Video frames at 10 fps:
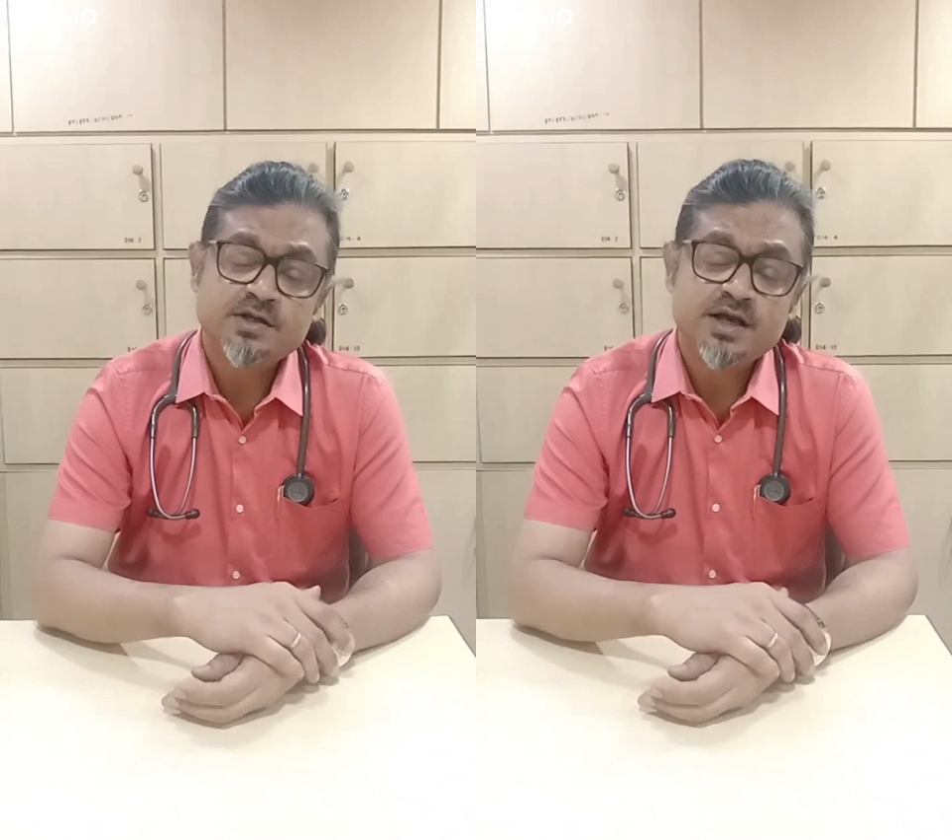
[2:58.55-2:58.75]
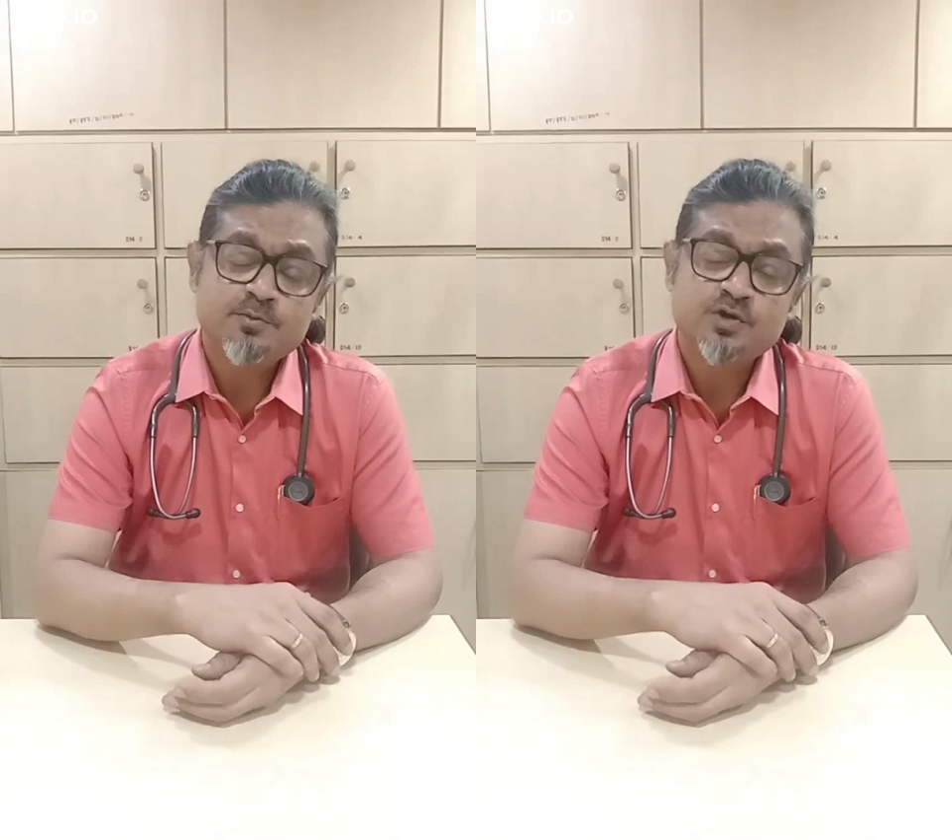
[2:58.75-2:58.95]

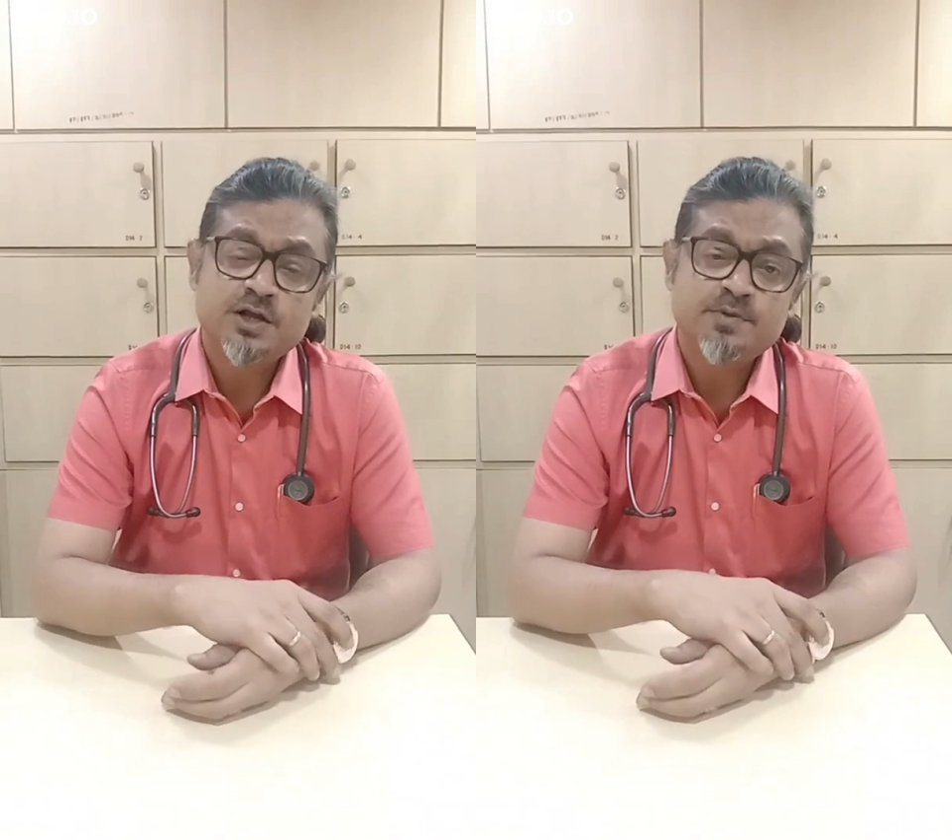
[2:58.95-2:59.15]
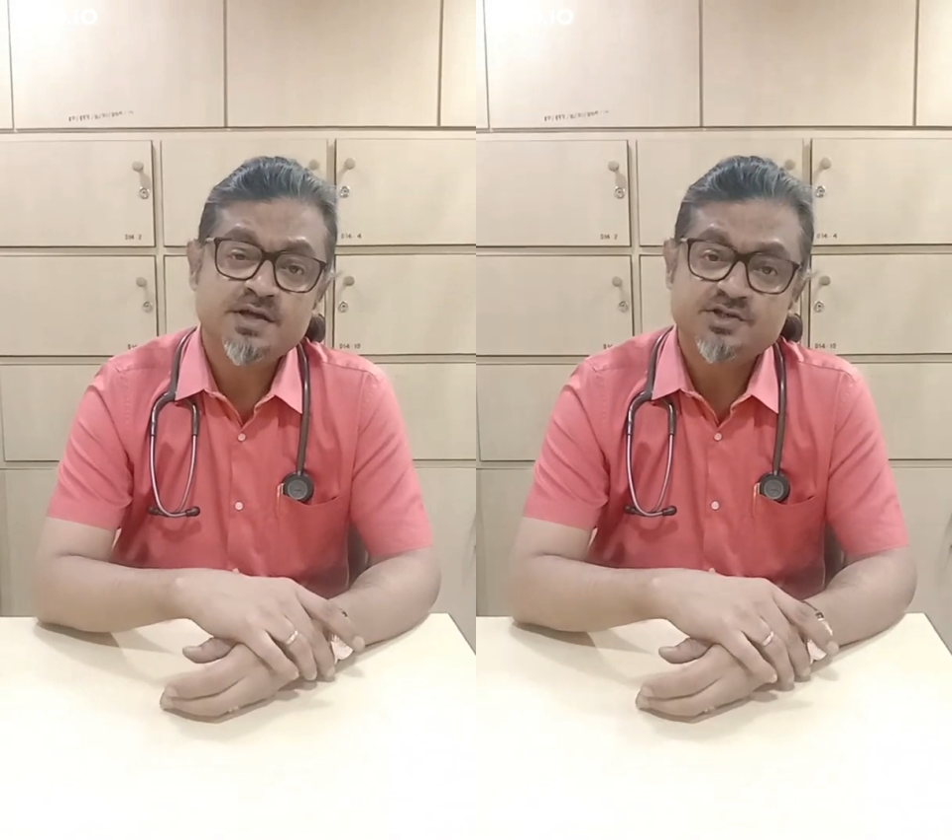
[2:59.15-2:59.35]
the
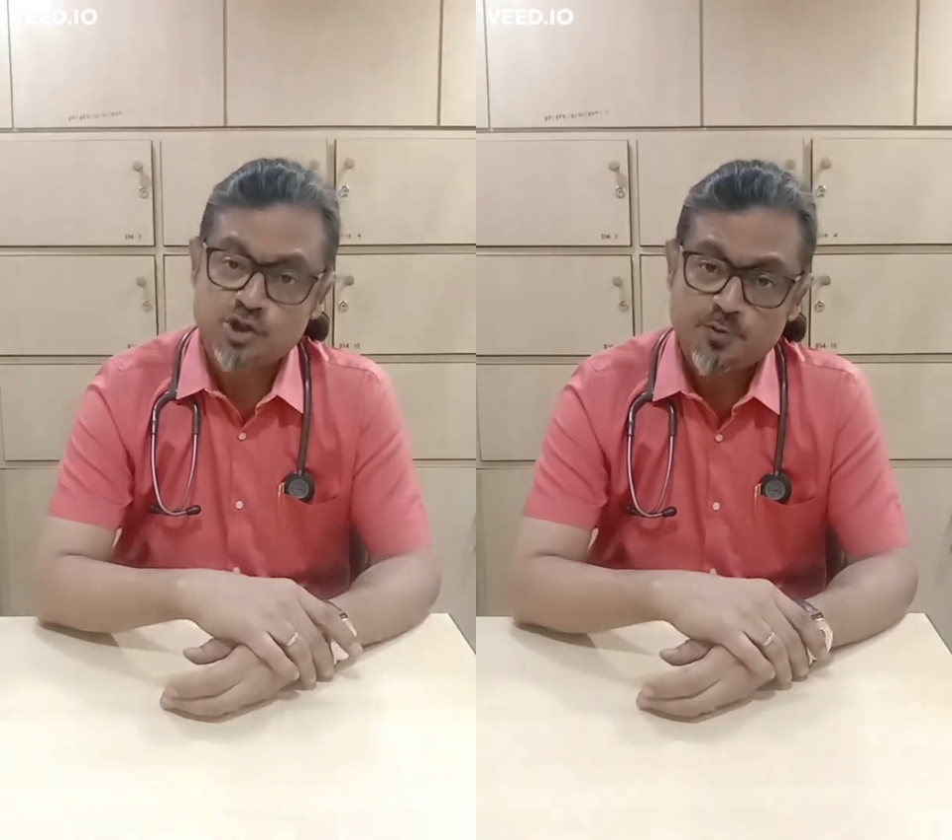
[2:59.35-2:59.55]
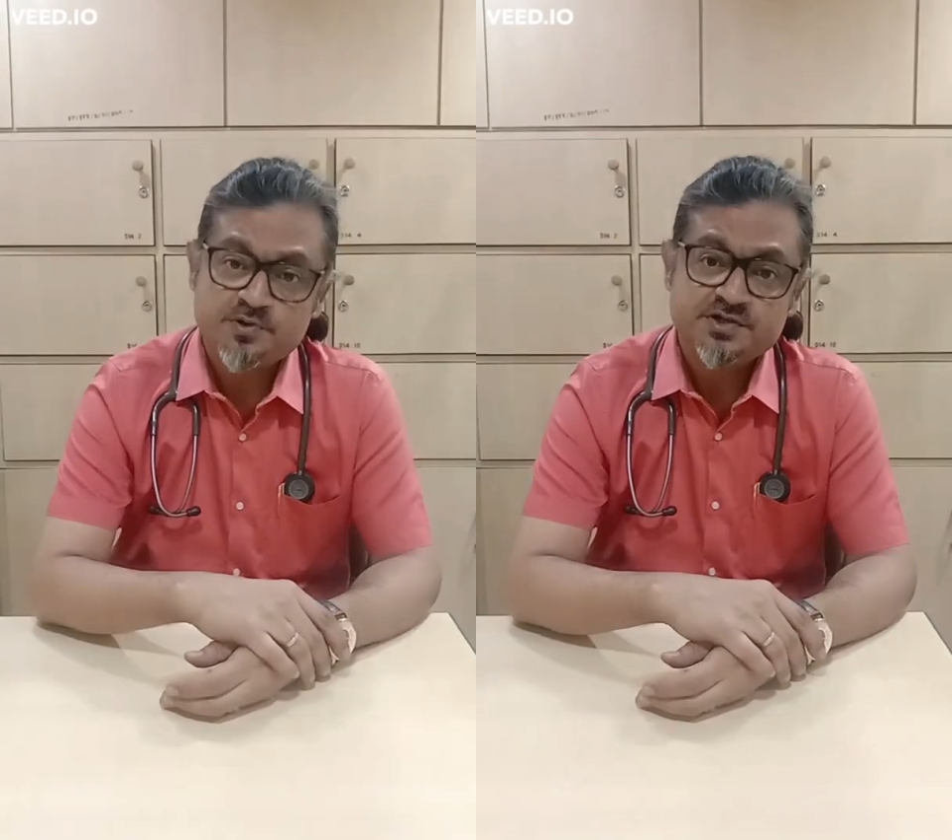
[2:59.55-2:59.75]
chemotherapy is
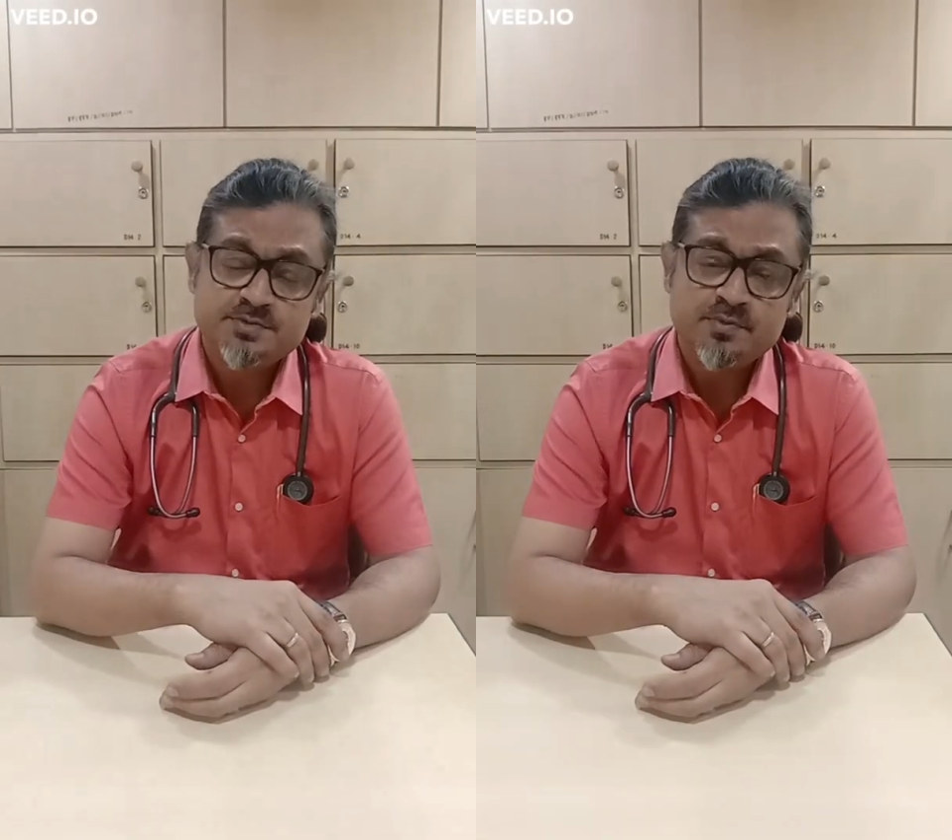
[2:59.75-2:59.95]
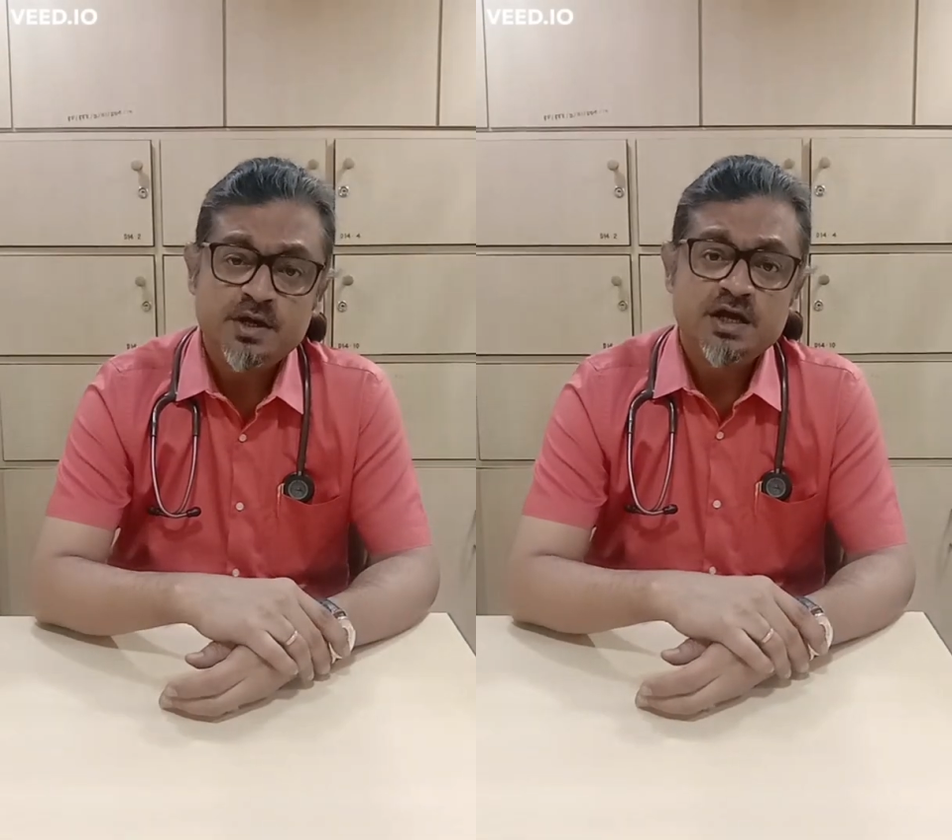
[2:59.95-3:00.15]
CHOP
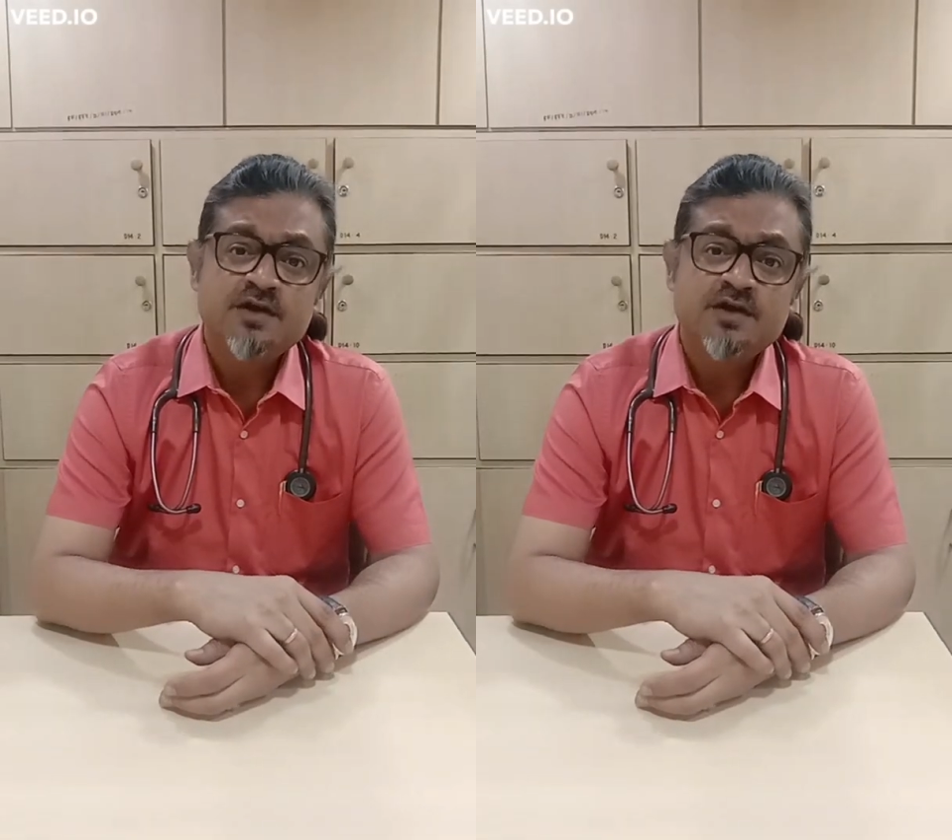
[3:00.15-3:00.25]
regime.